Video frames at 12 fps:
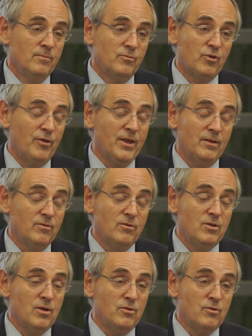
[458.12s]
So I
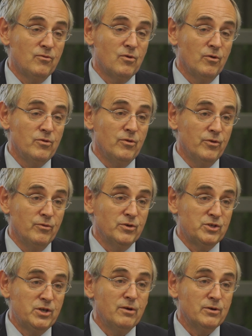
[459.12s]
think there are
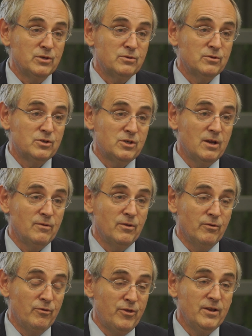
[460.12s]

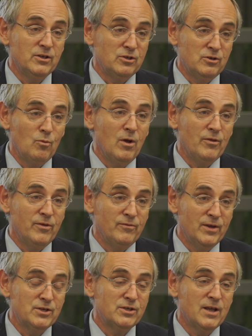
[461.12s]
things that are worth
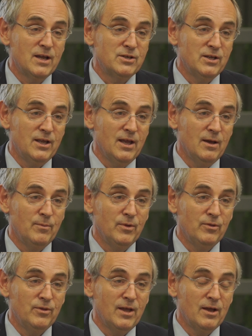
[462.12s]
investigating here,
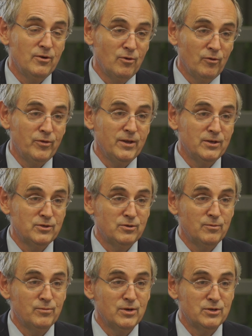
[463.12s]
but they are not things
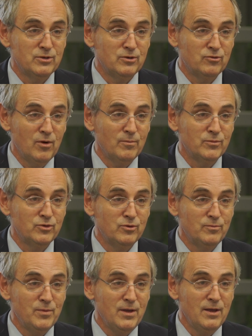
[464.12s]
that President Trump
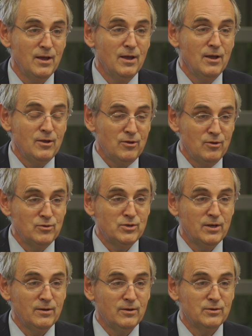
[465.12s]
should be
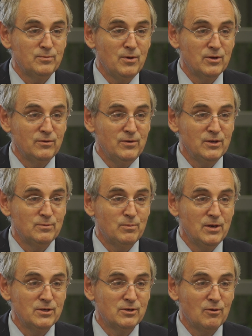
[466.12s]
using as part of his
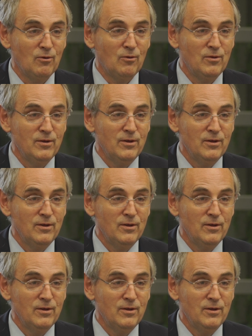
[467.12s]
political